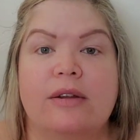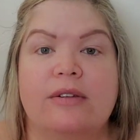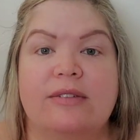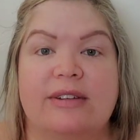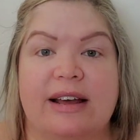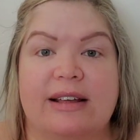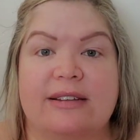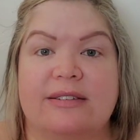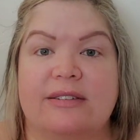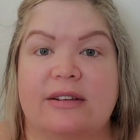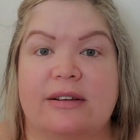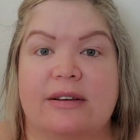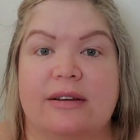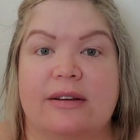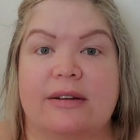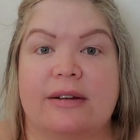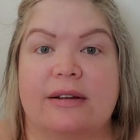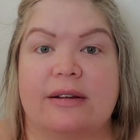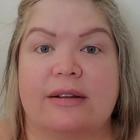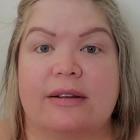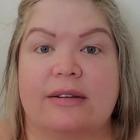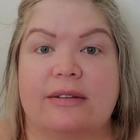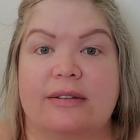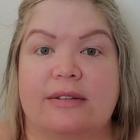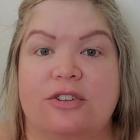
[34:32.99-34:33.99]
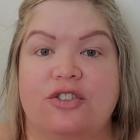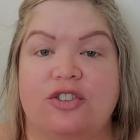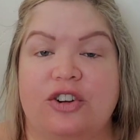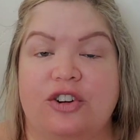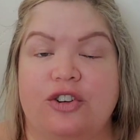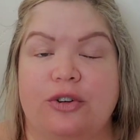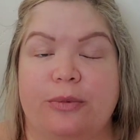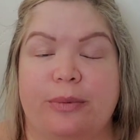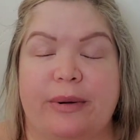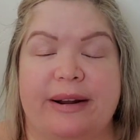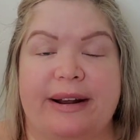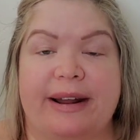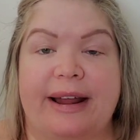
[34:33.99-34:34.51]
Dessa's
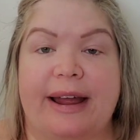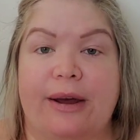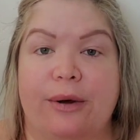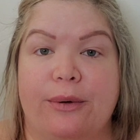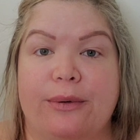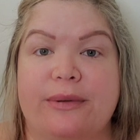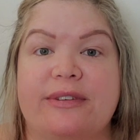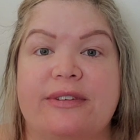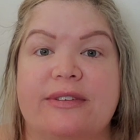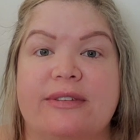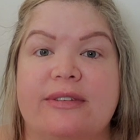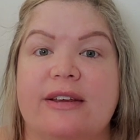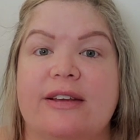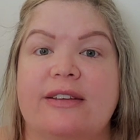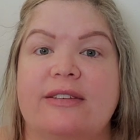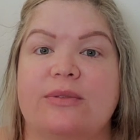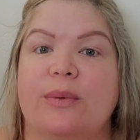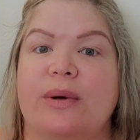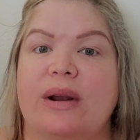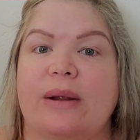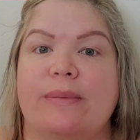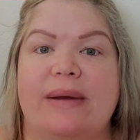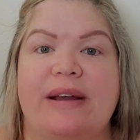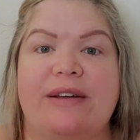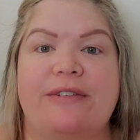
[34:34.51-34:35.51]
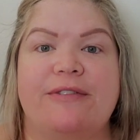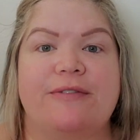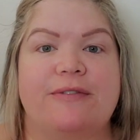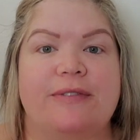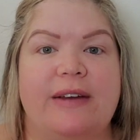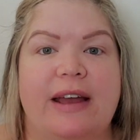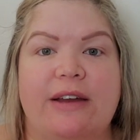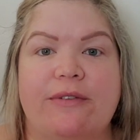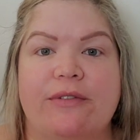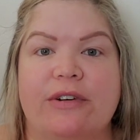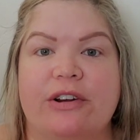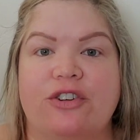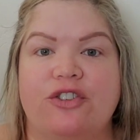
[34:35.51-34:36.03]
Gingerbread House is one of my
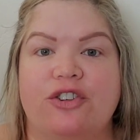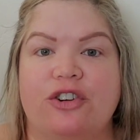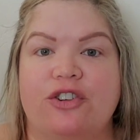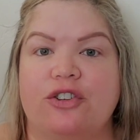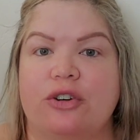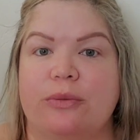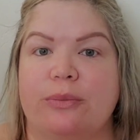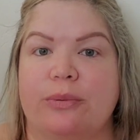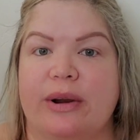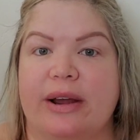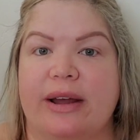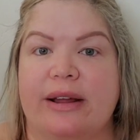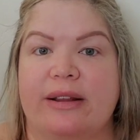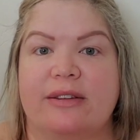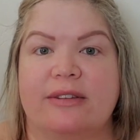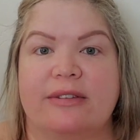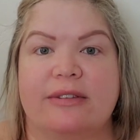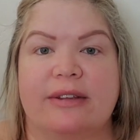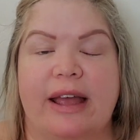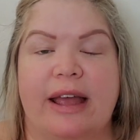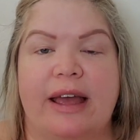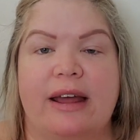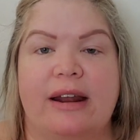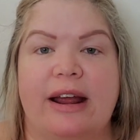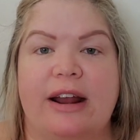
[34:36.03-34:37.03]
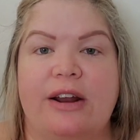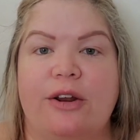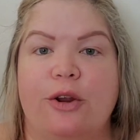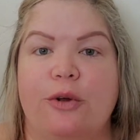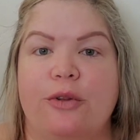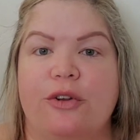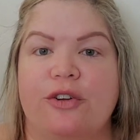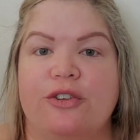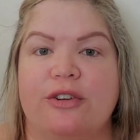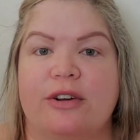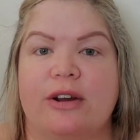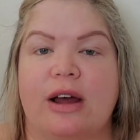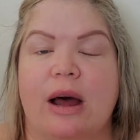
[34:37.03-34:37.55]
favorite gingerbreads, and I know
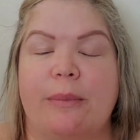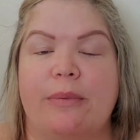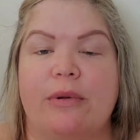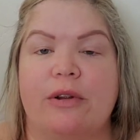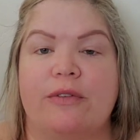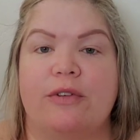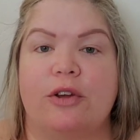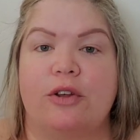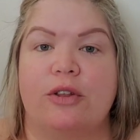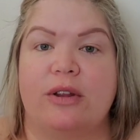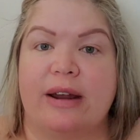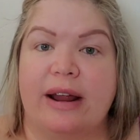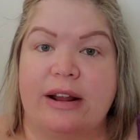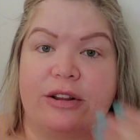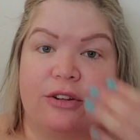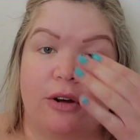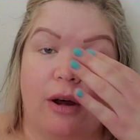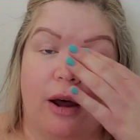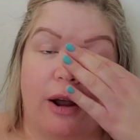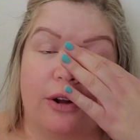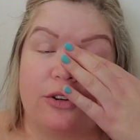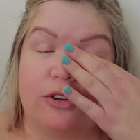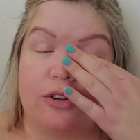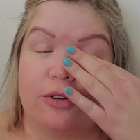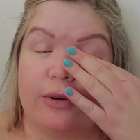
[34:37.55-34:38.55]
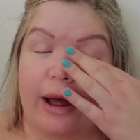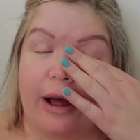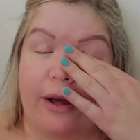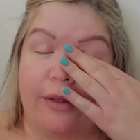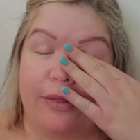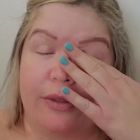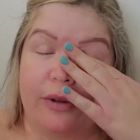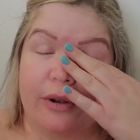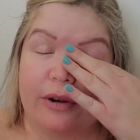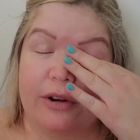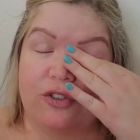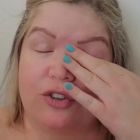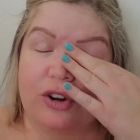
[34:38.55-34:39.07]
there's a couple of you that I talked to
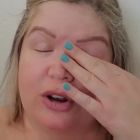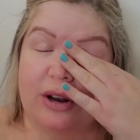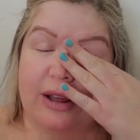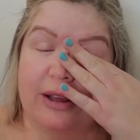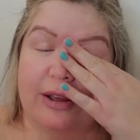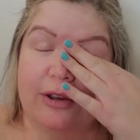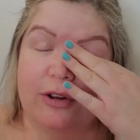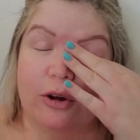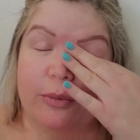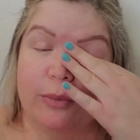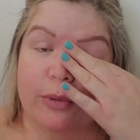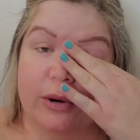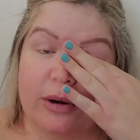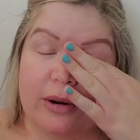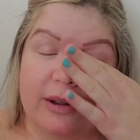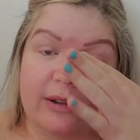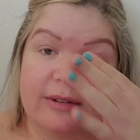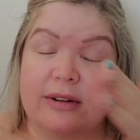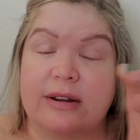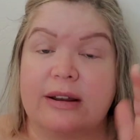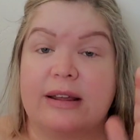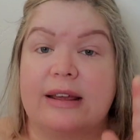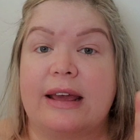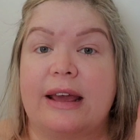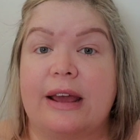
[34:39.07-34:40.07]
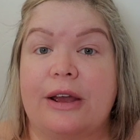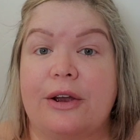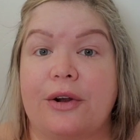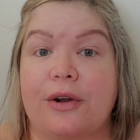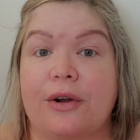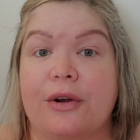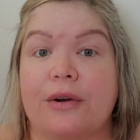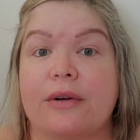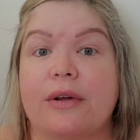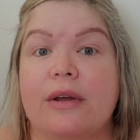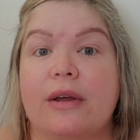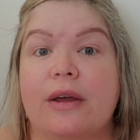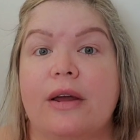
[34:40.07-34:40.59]
out there. Jenny Gilmore doesn't
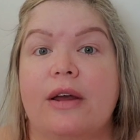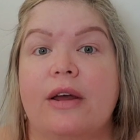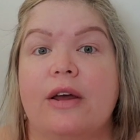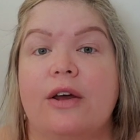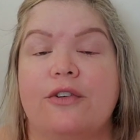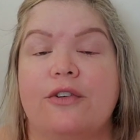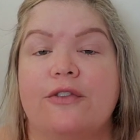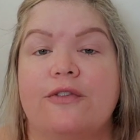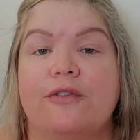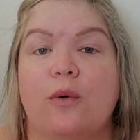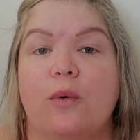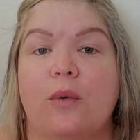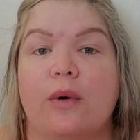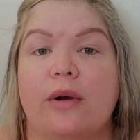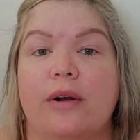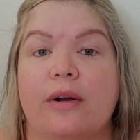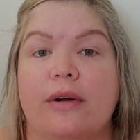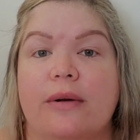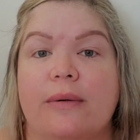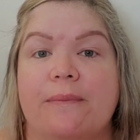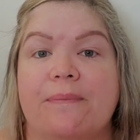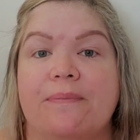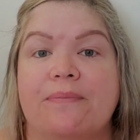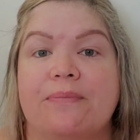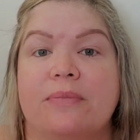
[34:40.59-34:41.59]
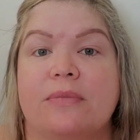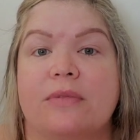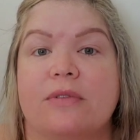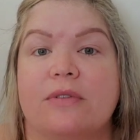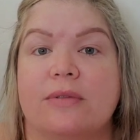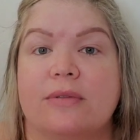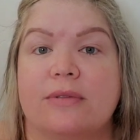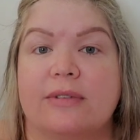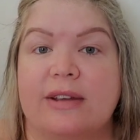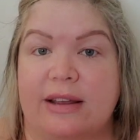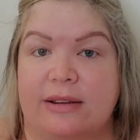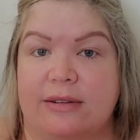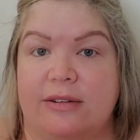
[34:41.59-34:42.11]
care for
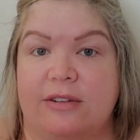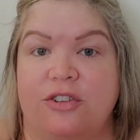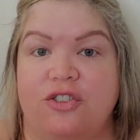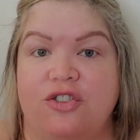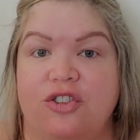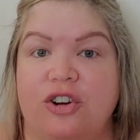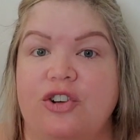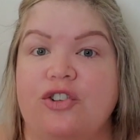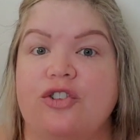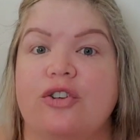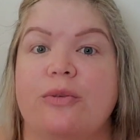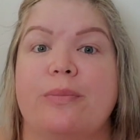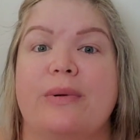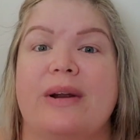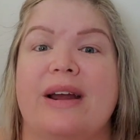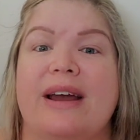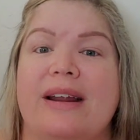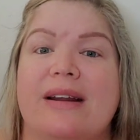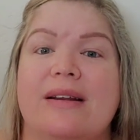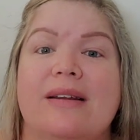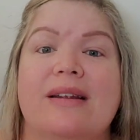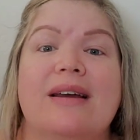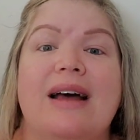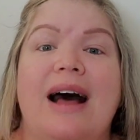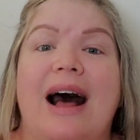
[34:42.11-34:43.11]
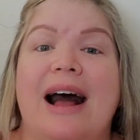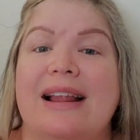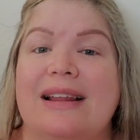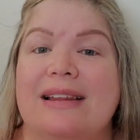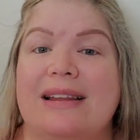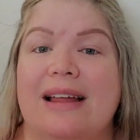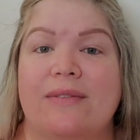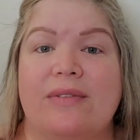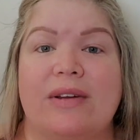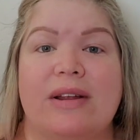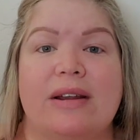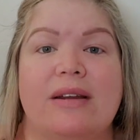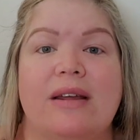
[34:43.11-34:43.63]
Dessa's Gingerbread. I
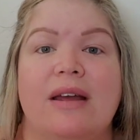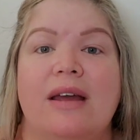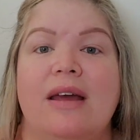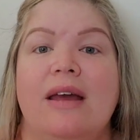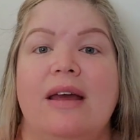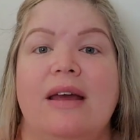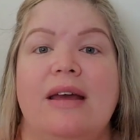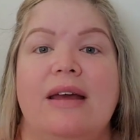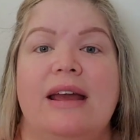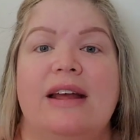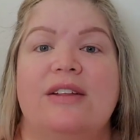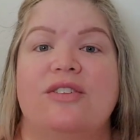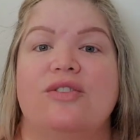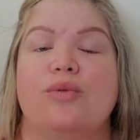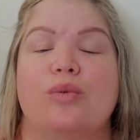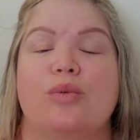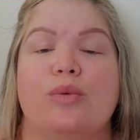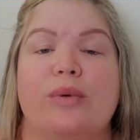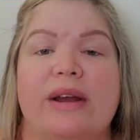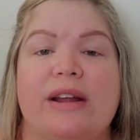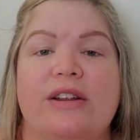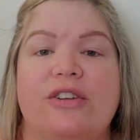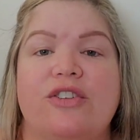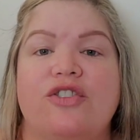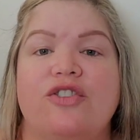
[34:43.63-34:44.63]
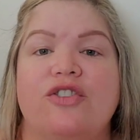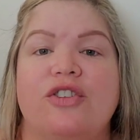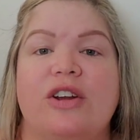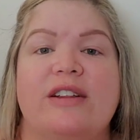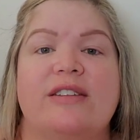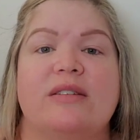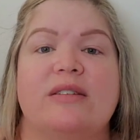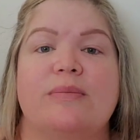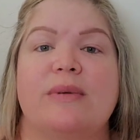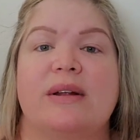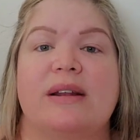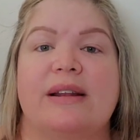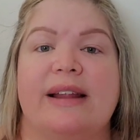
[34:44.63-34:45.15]
love it. It's rich,
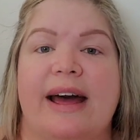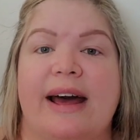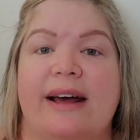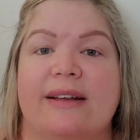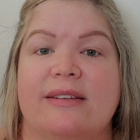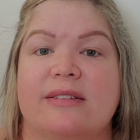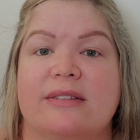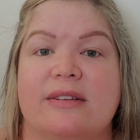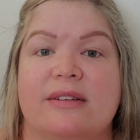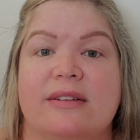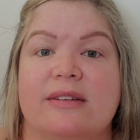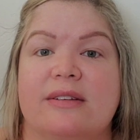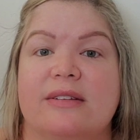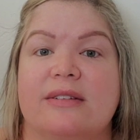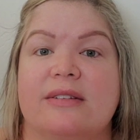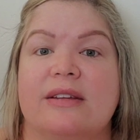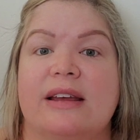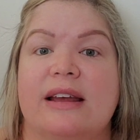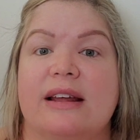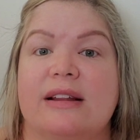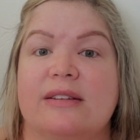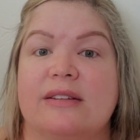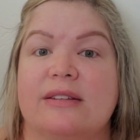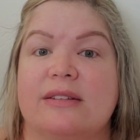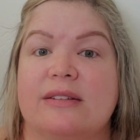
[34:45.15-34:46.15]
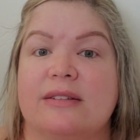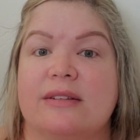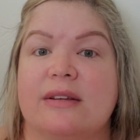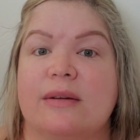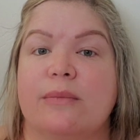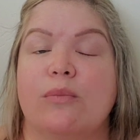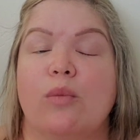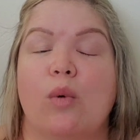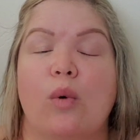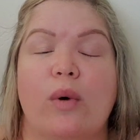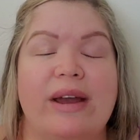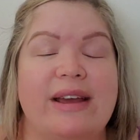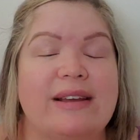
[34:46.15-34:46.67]
it's molasses, it's
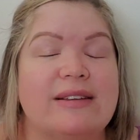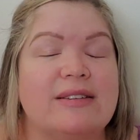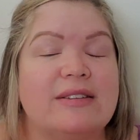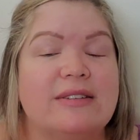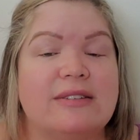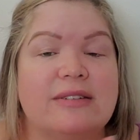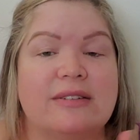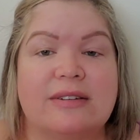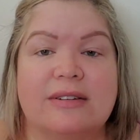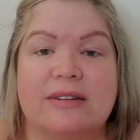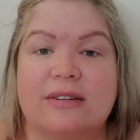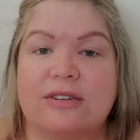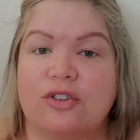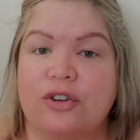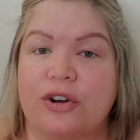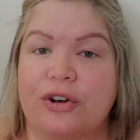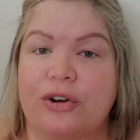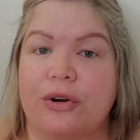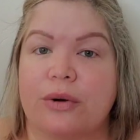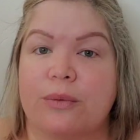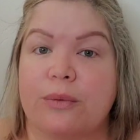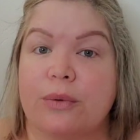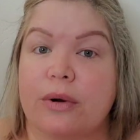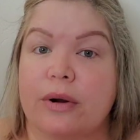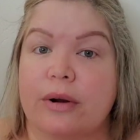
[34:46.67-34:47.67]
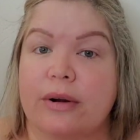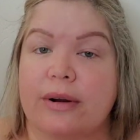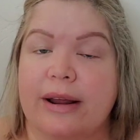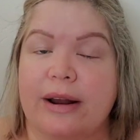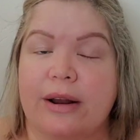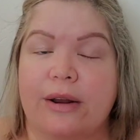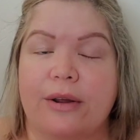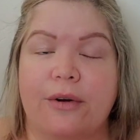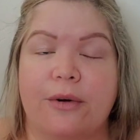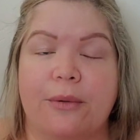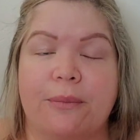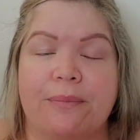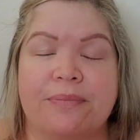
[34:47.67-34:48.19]
moist, trigger word, I
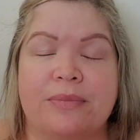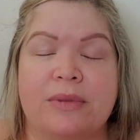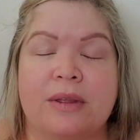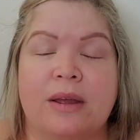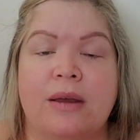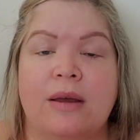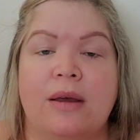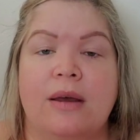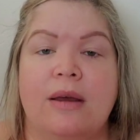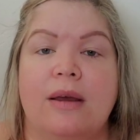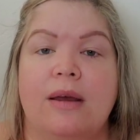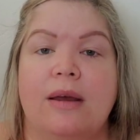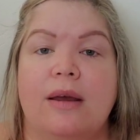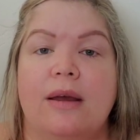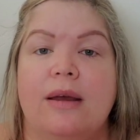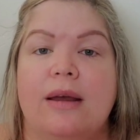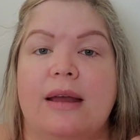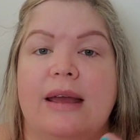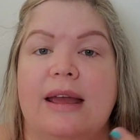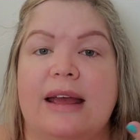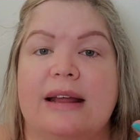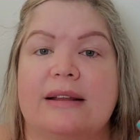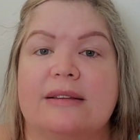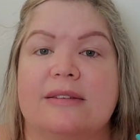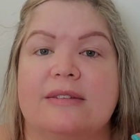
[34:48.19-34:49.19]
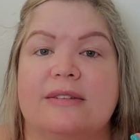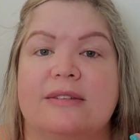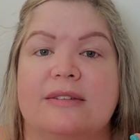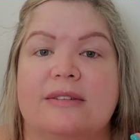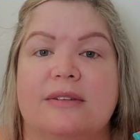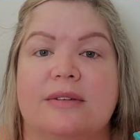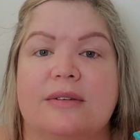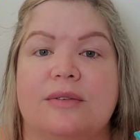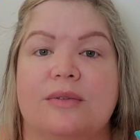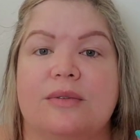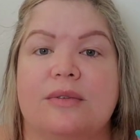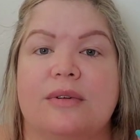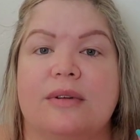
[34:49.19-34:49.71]
know.
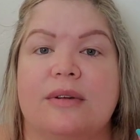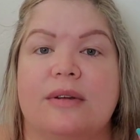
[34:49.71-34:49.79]
It's